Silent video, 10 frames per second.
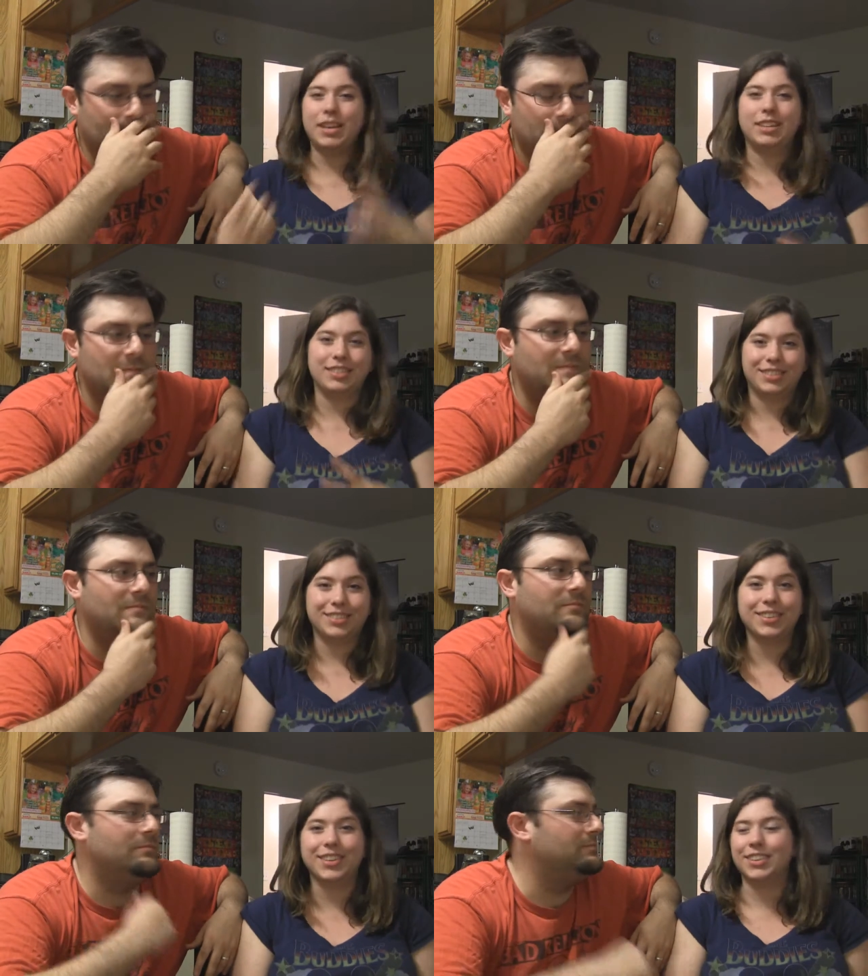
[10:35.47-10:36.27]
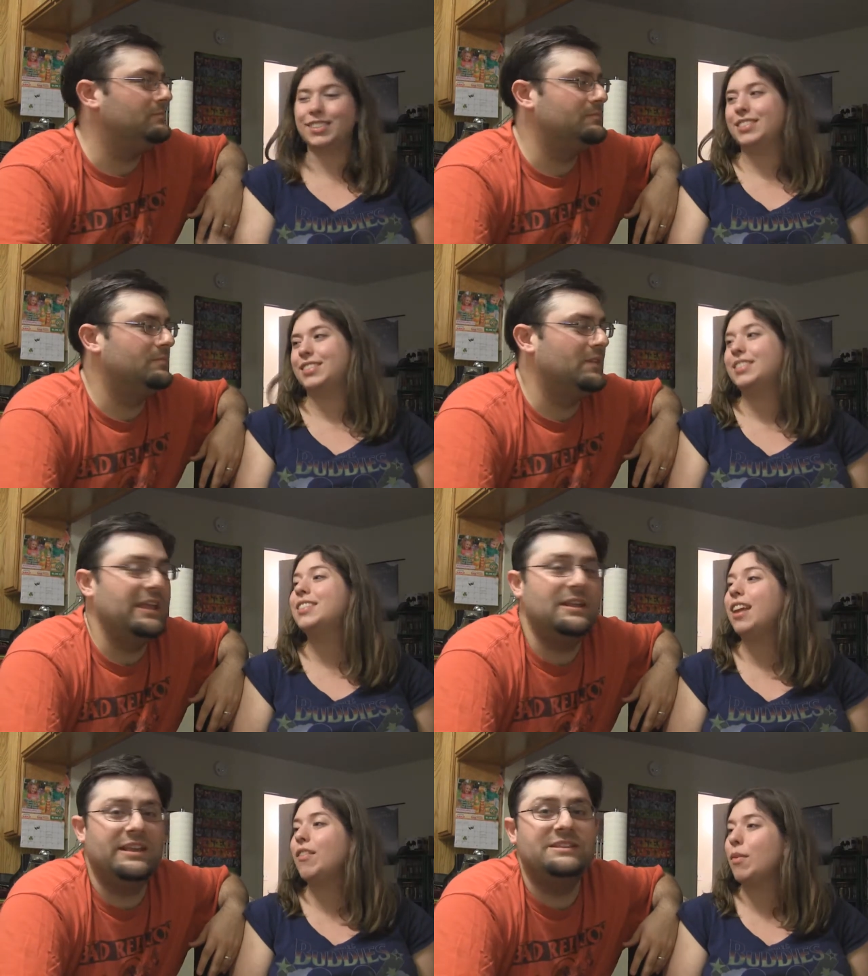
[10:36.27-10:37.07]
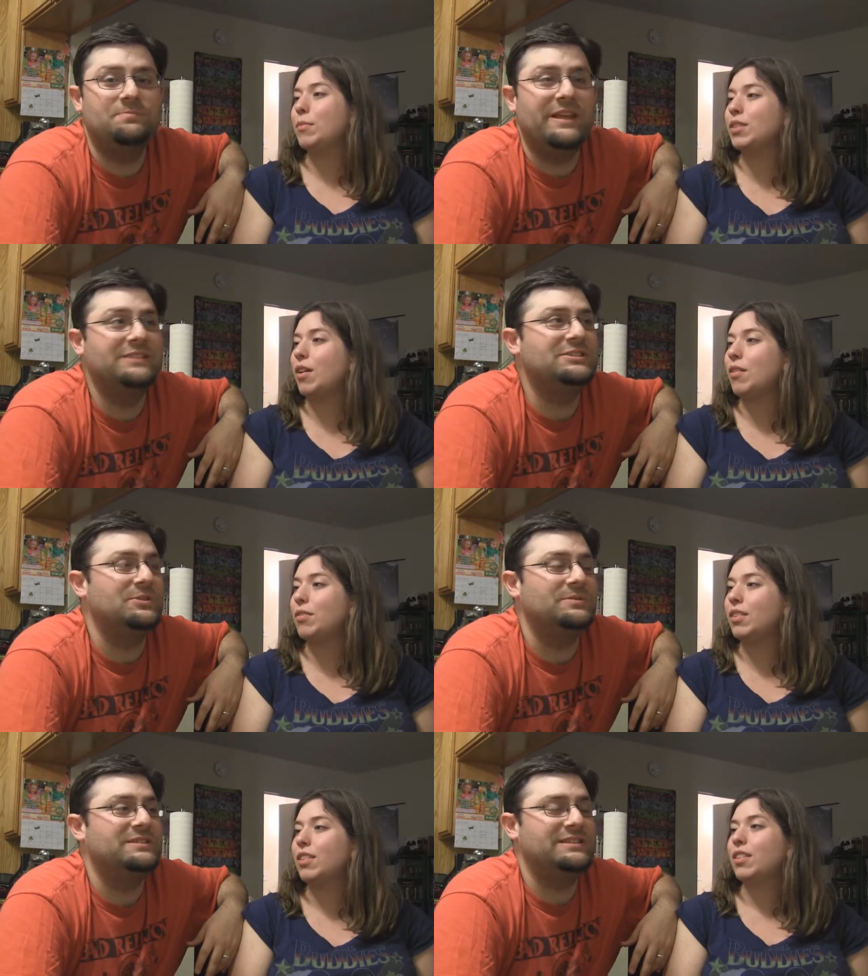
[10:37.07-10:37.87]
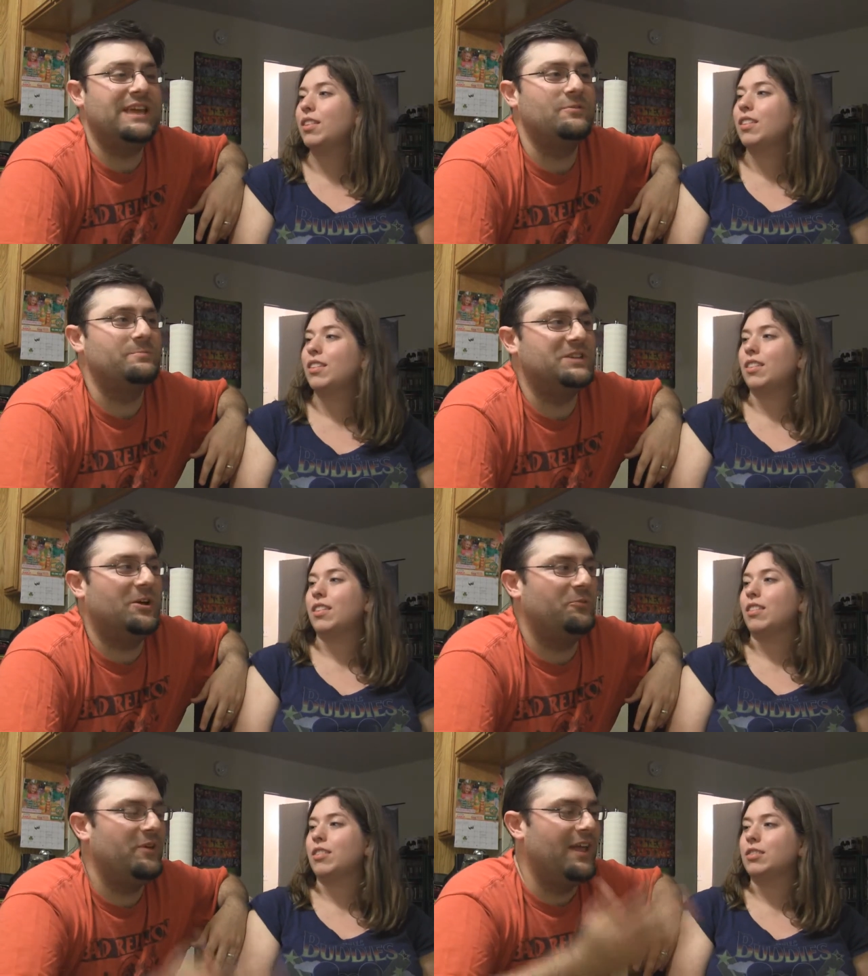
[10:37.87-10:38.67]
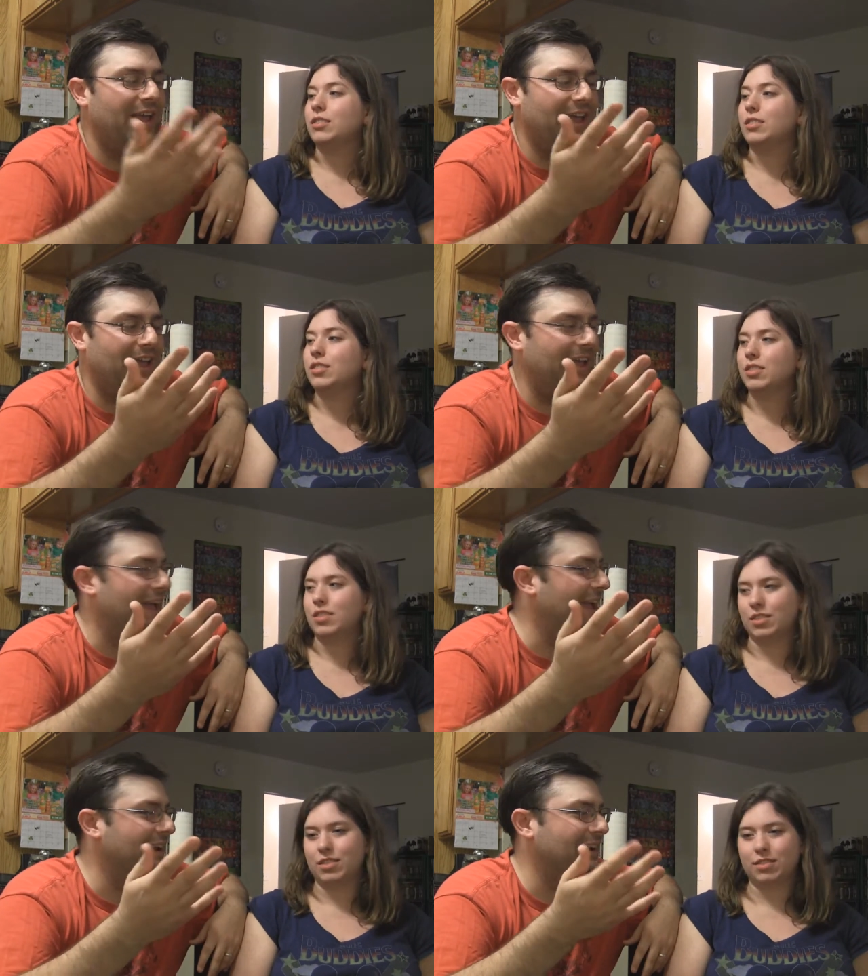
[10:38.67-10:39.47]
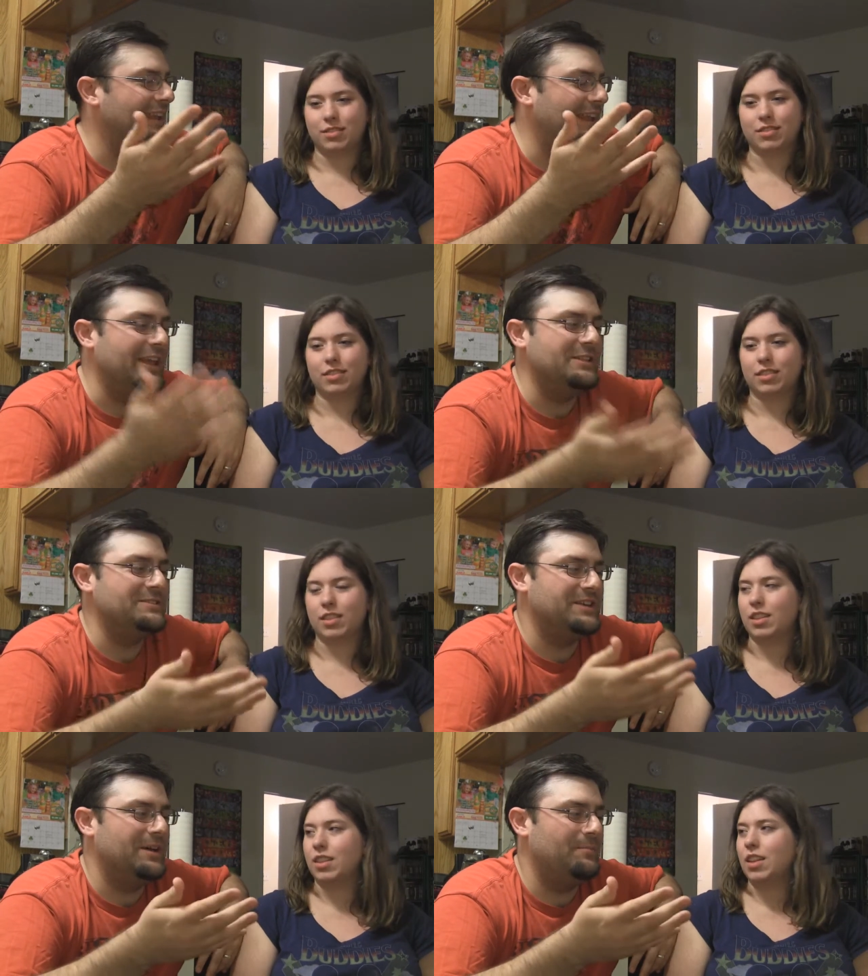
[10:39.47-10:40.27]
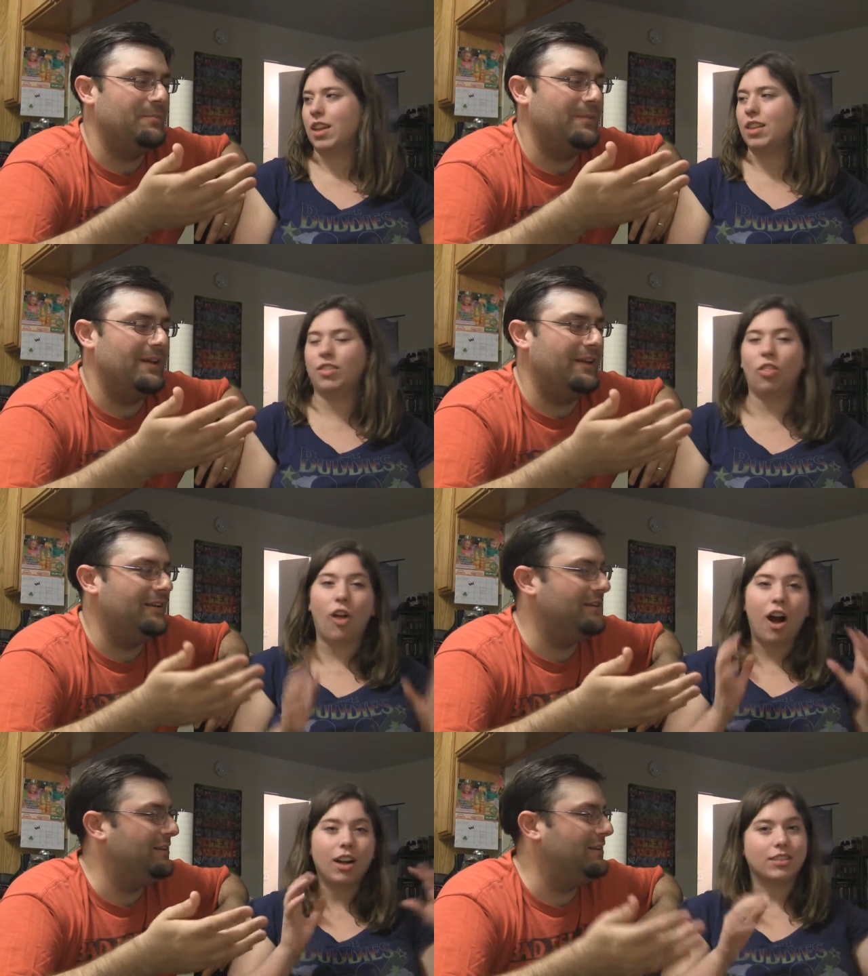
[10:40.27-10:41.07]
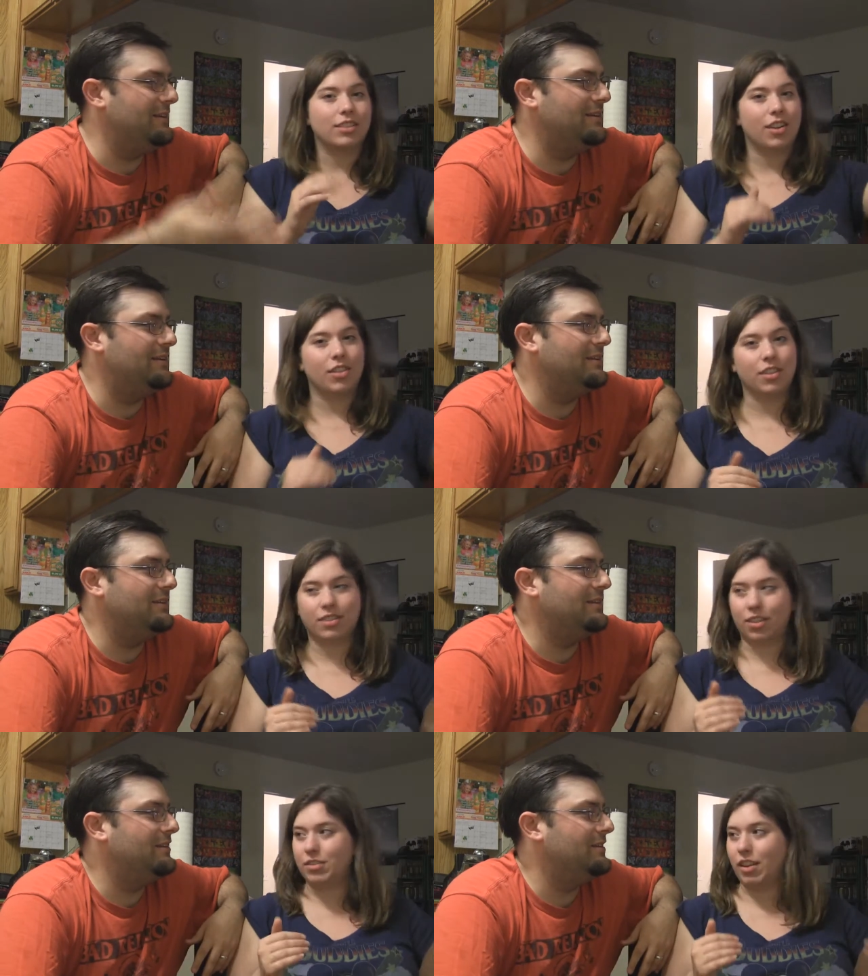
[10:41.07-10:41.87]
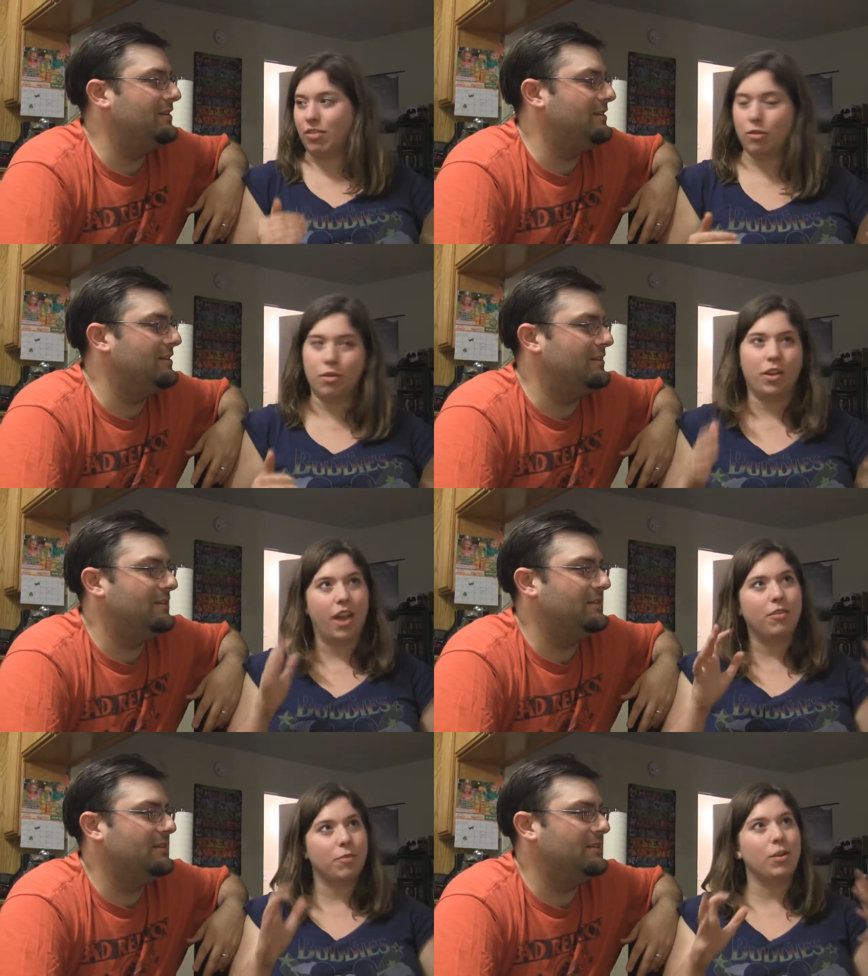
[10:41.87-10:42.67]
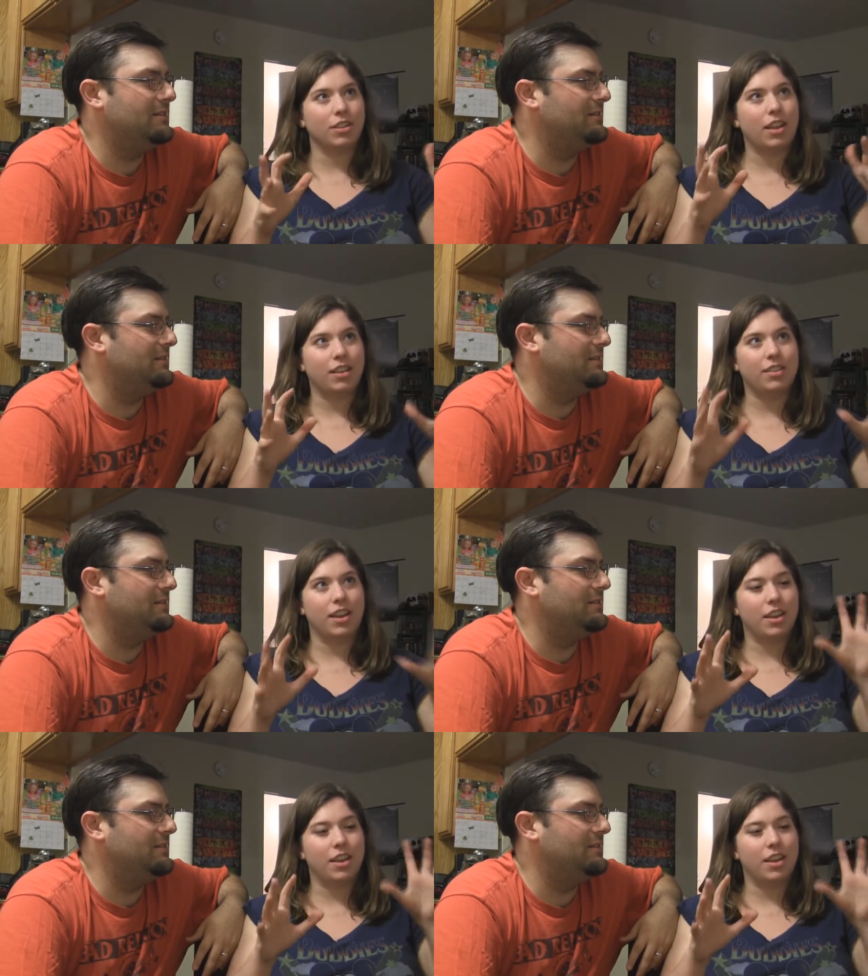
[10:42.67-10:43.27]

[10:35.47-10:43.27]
Speaker 1: means to save his himself.
Speaker 2: means to save himself. And he ends up.
Speaker 1: He's locked on this other side of the door when everyone that's